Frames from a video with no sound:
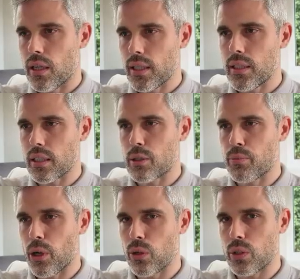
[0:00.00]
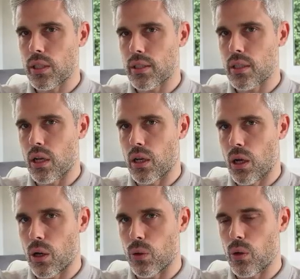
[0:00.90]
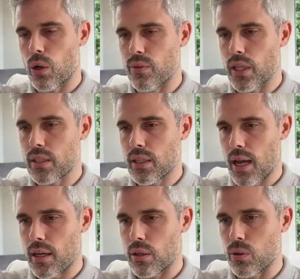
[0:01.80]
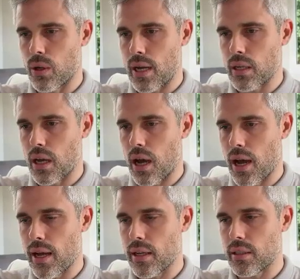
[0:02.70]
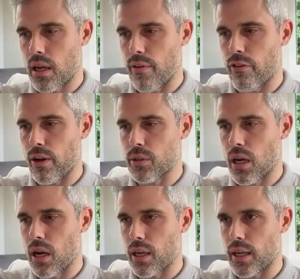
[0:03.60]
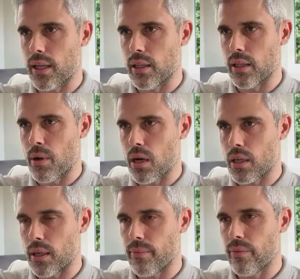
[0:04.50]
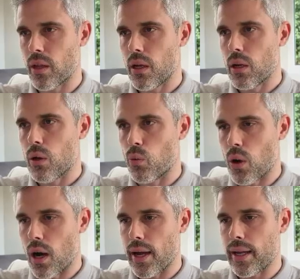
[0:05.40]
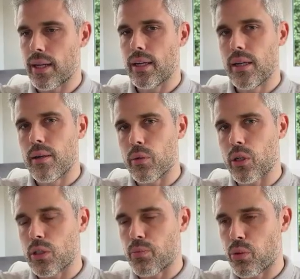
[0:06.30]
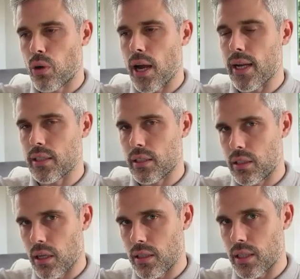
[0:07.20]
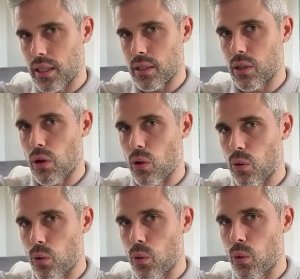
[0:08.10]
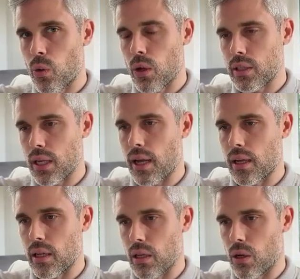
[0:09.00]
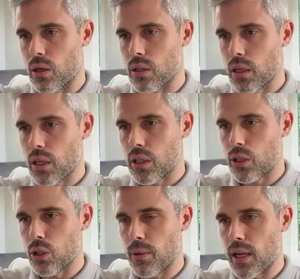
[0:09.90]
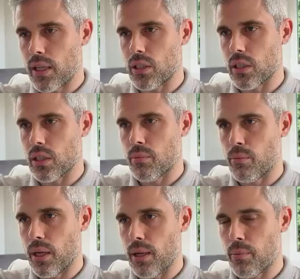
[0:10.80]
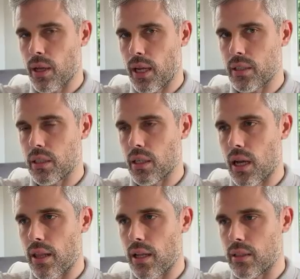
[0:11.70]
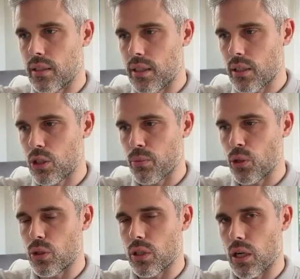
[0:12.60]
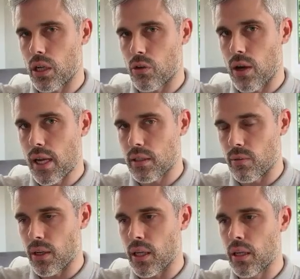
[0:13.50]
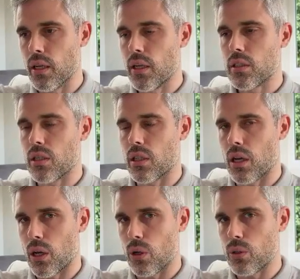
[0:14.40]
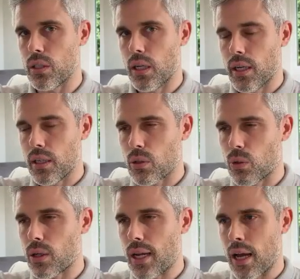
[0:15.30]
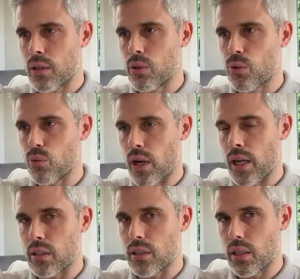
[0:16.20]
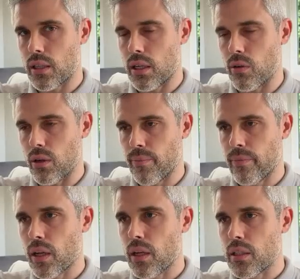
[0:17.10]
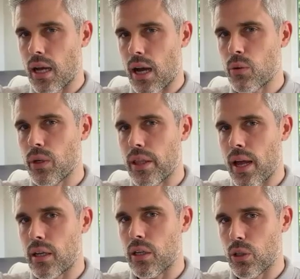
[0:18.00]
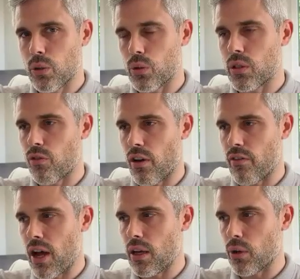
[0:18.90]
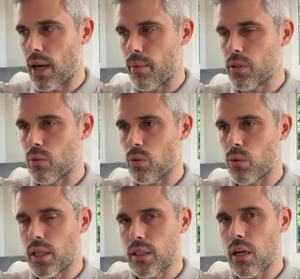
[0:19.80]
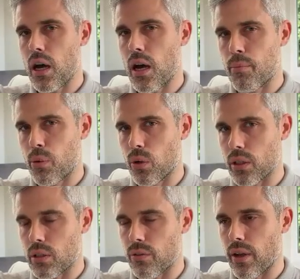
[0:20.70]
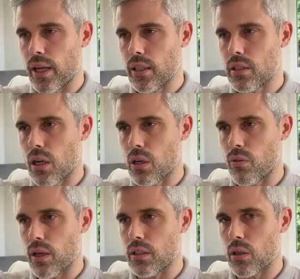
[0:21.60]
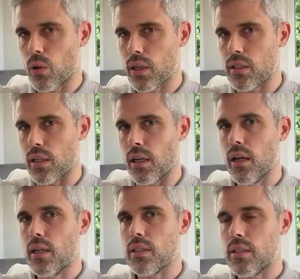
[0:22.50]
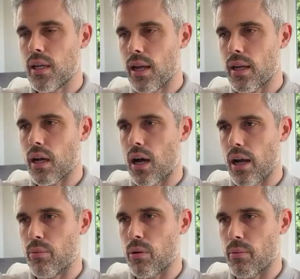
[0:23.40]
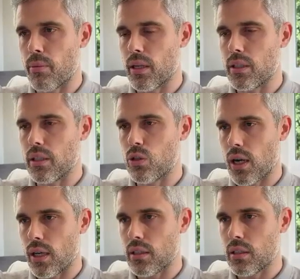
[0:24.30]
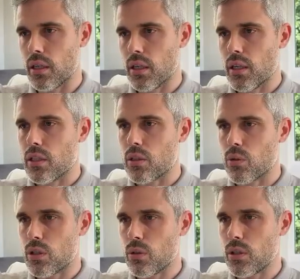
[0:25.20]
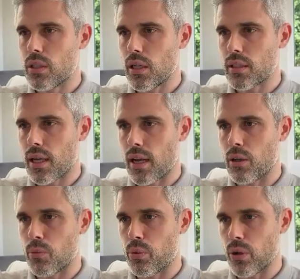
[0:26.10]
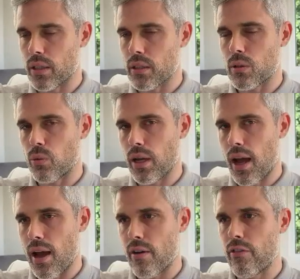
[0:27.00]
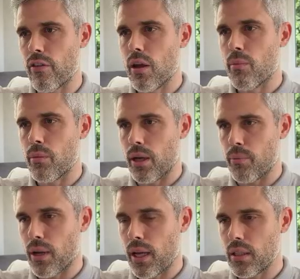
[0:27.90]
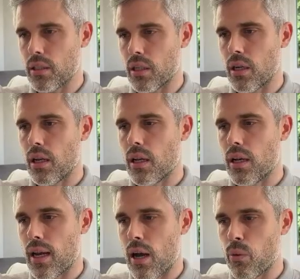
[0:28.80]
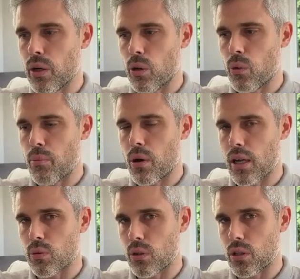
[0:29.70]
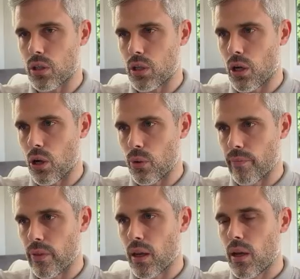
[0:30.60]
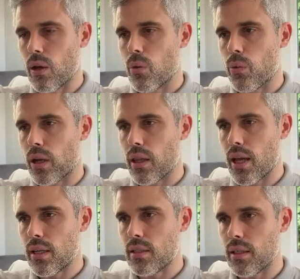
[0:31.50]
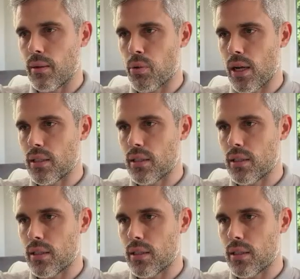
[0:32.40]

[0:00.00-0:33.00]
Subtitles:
This exposes the low of this candle as a higher time frame target in the market. Why? Because price does this all day long. Accumulation, manipulation, and then distribution aggressively to the lows. It's called candle range theory. So how do we then use fair value gaps? Well, these are our points of internal range liquidity to take high probability trades. So as soon as this candle prints, we have manipulation. Now we know where price wants to go. We can then see price